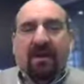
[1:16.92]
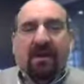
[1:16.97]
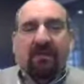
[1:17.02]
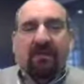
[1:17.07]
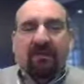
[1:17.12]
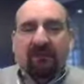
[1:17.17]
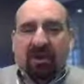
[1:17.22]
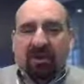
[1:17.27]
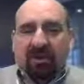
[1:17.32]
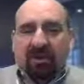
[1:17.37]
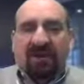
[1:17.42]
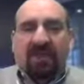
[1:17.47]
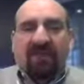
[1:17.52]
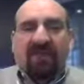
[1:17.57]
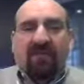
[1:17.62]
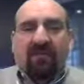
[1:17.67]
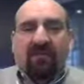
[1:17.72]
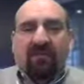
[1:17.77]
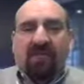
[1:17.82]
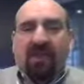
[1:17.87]
and, increased
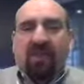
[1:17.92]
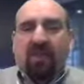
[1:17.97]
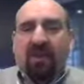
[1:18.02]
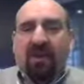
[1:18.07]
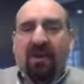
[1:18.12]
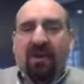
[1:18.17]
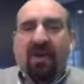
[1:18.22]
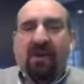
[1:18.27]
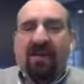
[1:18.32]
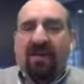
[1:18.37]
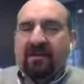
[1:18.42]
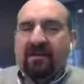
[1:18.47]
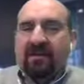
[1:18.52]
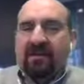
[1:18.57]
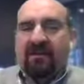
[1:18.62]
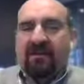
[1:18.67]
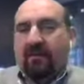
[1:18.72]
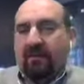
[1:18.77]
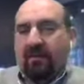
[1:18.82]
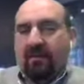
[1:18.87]
remote work, and,
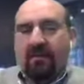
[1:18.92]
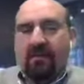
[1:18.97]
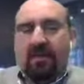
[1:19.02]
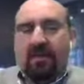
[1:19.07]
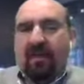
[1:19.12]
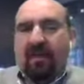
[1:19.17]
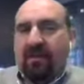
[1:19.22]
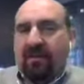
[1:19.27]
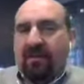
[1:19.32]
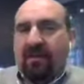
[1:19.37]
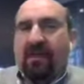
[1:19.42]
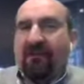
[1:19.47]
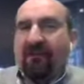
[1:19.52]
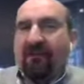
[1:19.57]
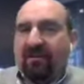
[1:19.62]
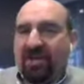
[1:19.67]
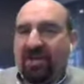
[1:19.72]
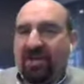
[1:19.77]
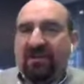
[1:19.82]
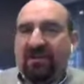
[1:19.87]
and the ever
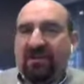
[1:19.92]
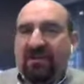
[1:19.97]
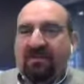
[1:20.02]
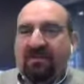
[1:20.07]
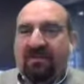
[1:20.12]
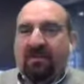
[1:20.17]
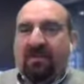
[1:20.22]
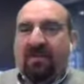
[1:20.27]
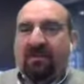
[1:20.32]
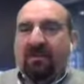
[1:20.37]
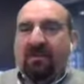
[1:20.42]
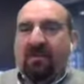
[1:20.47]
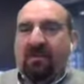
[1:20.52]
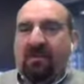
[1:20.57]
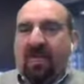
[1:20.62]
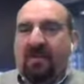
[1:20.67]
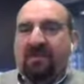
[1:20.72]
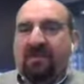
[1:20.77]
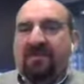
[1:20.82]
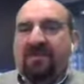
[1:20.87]
changing mission
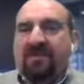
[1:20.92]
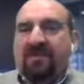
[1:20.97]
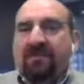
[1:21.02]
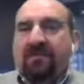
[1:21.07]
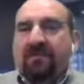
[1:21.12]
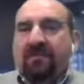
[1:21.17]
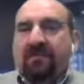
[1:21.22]
requirements?